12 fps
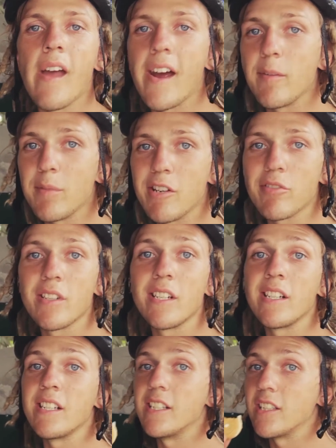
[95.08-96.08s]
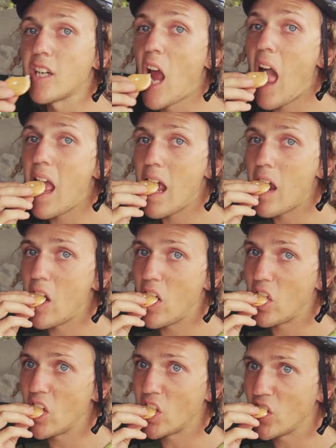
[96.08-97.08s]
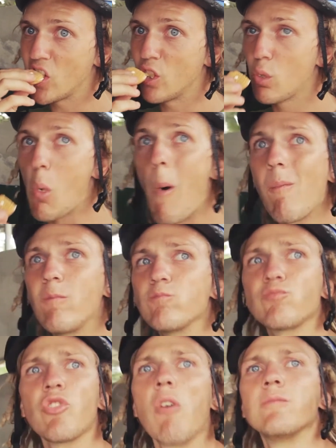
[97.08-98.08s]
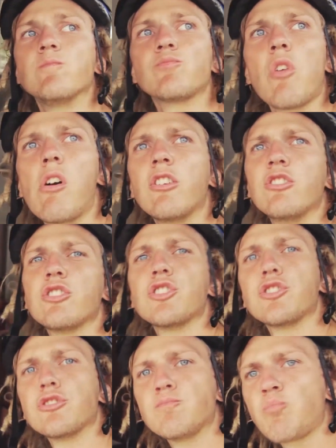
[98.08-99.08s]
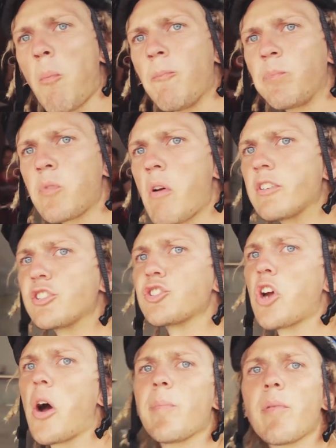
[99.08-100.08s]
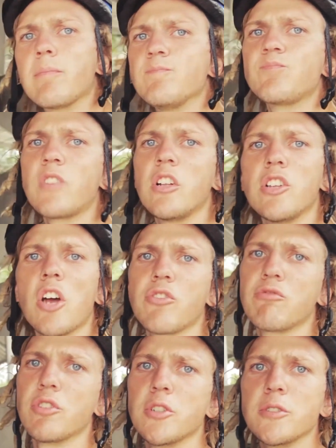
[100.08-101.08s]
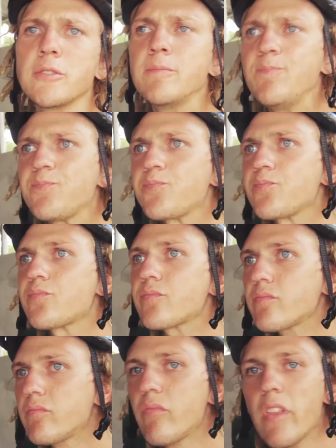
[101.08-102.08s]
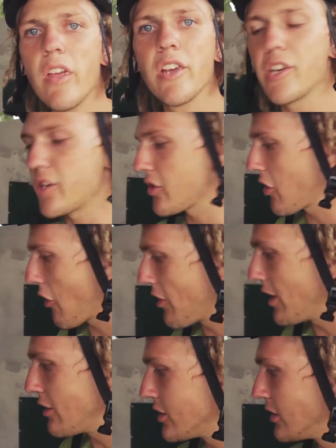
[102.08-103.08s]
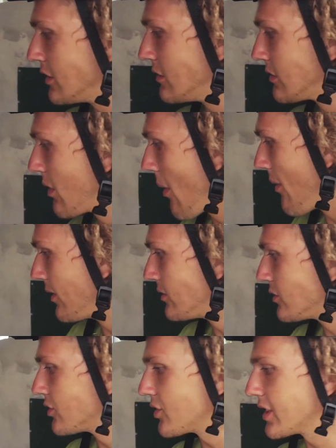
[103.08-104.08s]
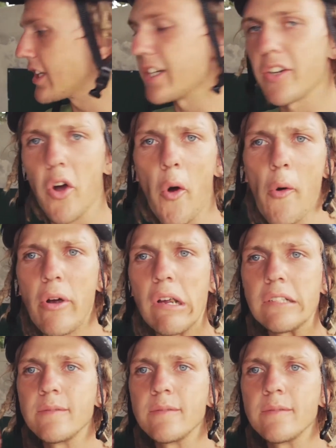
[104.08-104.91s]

I am now sitting here in a little shop along the road eating cookies and drinking coke.